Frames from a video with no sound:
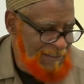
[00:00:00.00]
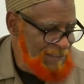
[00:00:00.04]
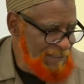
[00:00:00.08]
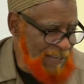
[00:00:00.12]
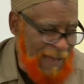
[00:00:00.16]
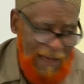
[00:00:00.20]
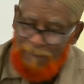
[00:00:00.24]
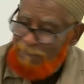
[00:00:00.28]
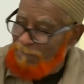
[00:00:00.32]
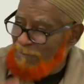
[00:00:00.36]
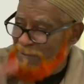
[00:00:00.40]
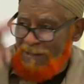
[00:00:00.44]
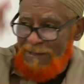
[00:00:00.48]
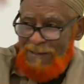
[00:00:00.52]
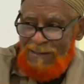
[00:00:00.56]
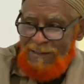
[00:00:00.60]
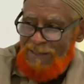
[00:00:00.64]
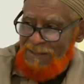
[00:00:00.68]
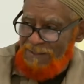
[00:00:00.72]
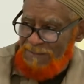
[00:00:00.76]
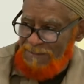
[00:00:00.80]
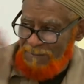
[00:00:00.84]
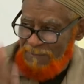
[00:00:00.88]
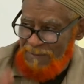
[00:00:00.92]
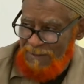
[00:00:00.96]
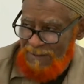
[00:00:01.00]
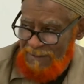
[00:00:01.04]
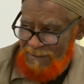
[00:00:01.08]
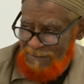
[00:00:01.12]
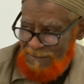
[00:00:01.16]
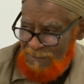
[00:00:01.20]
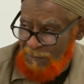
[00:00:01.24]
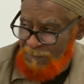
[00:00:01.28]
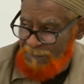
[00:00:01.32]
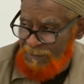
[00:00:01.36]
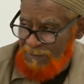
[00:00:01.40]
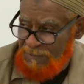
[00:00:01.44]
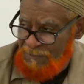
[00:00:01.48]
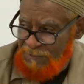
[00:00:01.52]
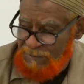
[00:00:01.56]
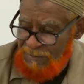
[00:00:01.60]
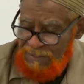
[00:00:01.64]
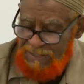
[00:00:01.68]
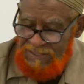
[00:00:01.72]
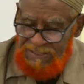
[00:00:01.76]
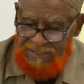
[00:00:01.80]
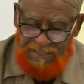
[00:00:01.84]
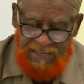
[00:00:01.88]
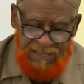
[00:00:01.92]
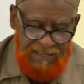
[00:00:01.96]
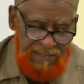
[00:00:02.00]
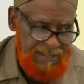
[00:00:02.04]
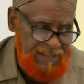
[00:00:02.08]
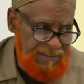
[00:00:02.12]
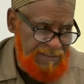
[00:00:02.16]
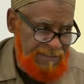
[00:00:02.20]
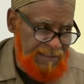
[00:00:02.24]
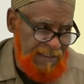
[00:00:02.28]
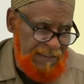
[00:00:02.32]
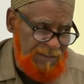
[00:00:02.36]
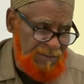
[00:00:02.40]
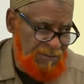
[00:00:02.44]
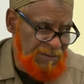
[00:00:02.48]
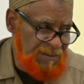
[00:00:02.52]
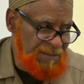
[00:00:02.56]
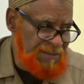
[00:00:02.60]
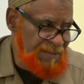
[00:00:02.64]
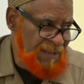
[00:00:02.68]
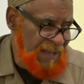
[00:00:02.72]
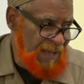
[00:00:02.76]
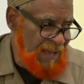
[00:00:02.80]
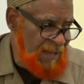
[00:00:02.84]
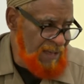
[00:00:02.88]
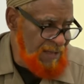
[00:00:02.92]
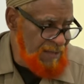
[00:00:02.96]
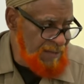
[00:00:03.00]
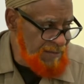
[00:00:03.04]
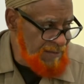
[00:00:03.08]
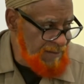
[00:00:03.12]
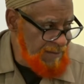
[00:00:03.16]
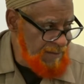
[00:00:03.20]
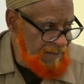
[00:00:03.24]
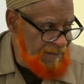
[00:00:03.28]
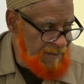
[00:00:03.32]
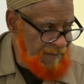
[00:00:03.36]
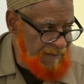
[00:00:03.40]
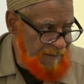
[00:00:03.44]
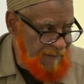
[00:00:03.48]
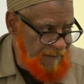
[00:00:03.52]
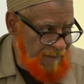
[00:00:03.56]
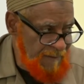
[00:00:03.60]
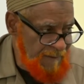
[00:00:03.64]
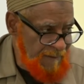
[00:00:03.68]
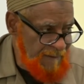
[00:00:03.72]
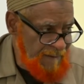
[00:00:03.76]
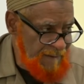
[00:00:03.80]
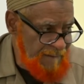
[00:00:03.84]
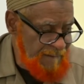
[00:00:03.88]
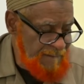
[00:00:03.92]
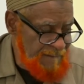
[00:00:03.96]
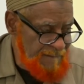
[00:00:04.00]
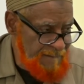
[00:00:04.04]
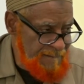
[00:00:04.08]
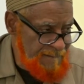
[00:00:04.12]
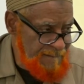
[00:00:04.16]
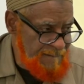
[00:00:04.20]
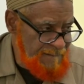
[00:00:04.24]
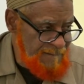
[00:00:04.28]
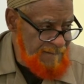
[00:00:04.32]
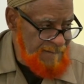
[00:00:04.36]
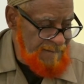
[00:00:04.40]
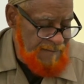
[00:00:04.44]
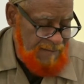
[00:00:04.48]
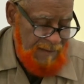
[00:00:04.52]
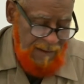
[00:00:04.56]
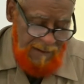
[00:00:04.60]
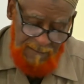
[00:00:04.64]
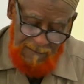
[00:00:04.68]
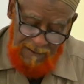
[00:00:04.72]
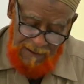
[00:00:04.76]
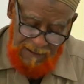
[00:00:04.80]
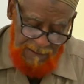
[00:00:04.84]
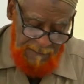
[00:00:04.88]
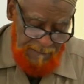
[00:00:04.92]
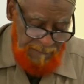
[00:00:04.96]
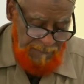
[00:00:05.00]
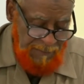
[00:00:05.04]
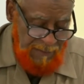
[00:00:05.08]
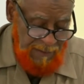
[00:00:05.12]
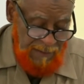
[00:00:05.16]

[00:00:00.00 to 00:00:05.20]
Top of the list, man, to facilitate his sexual desires. You know? All right?